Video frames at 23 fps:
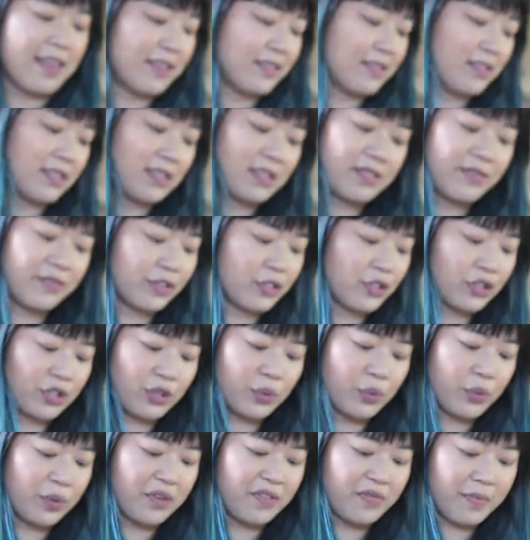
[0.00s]
this is for sure
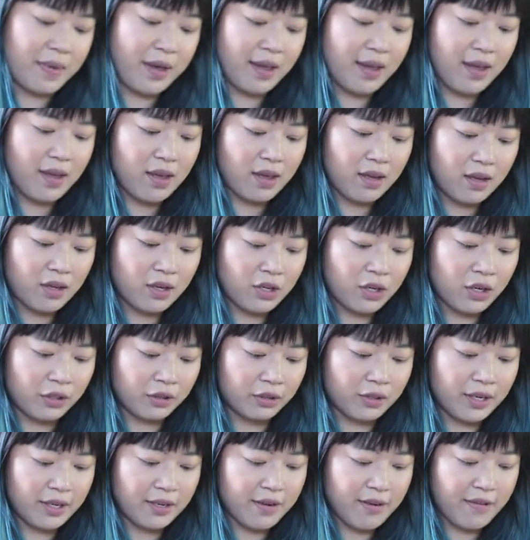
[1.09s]
one of my
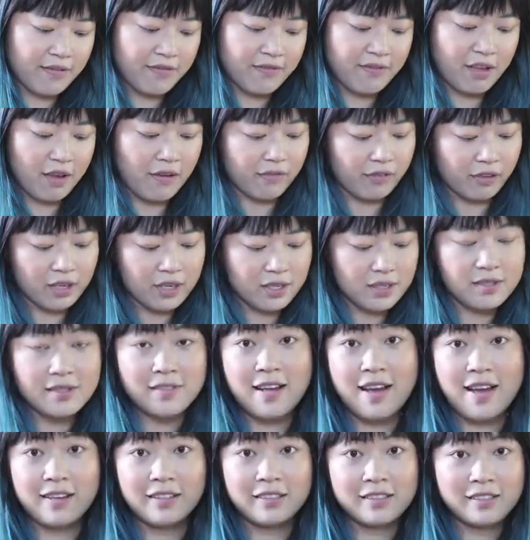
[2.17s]
current favorite
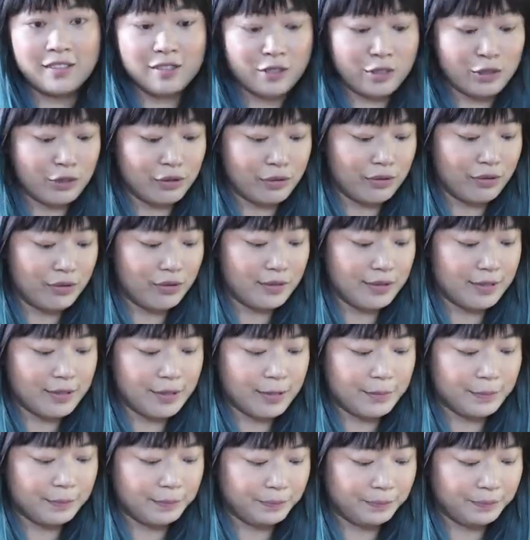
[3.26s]
decks too.
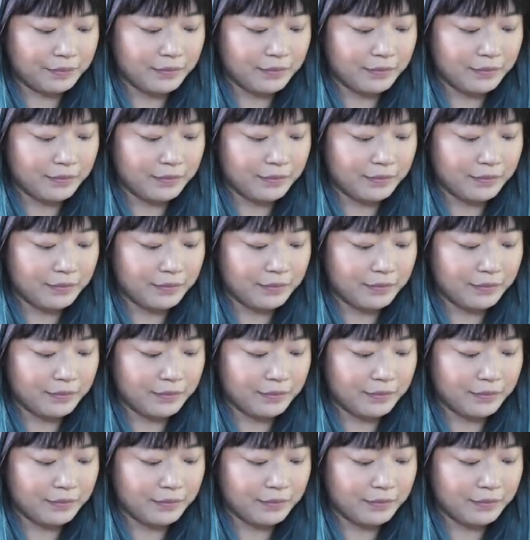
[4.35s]
So,